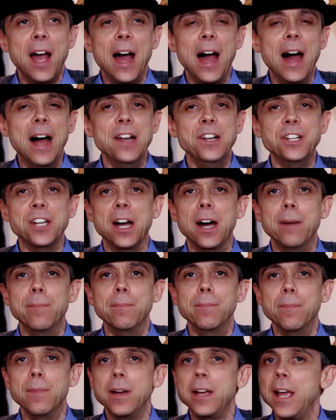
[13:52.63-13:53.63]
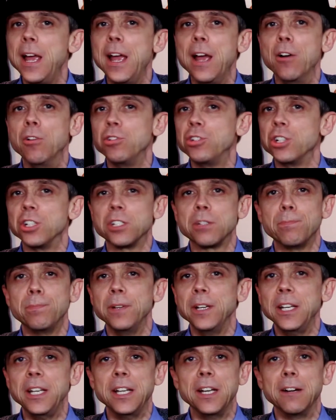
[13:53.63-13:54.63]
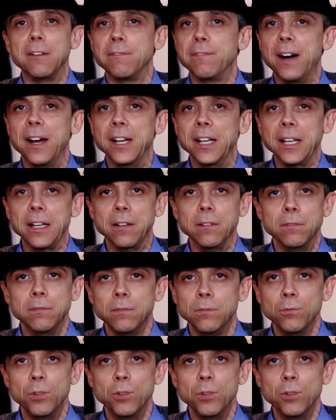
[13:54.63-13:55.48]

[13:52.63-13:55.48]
and it'll just be funny.